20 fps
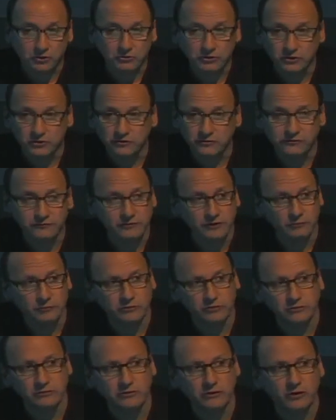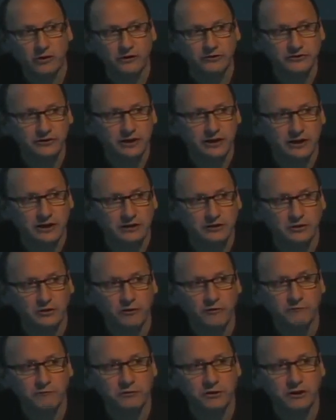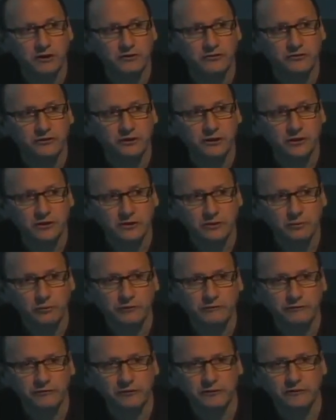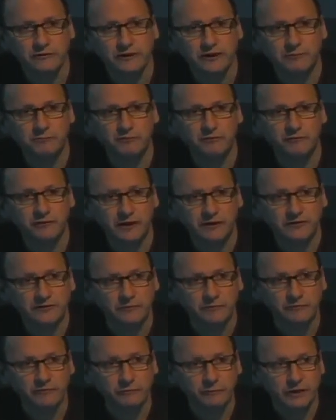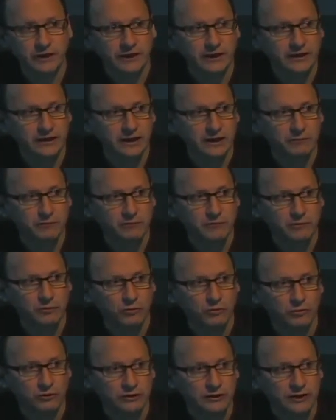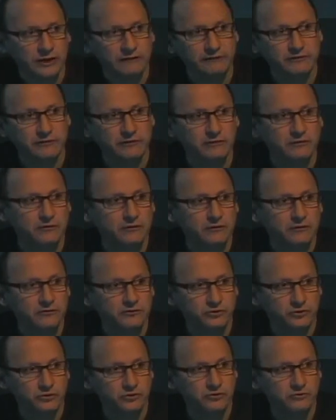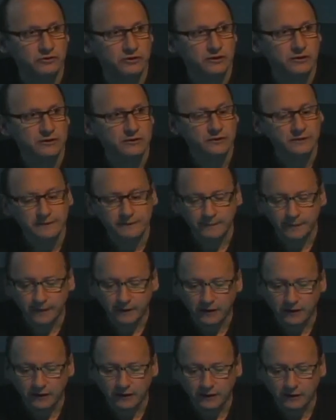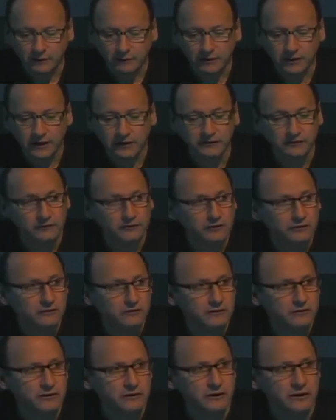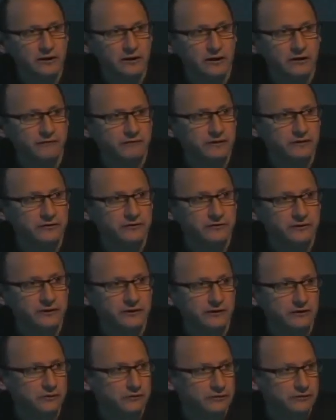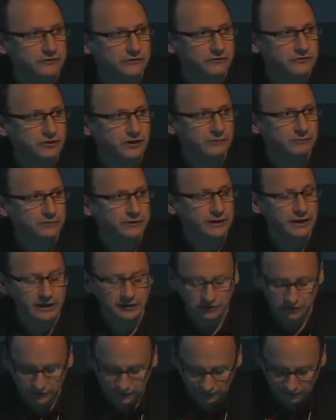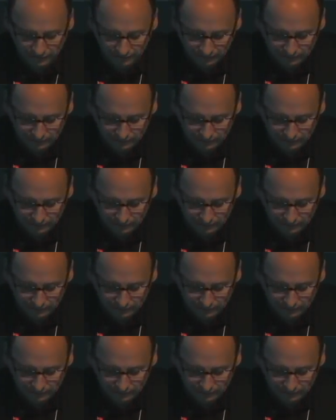use femoral sciatic nerve blocks, because we feel that prevents them from getting up early after surgery, and there are evidence that increases complications.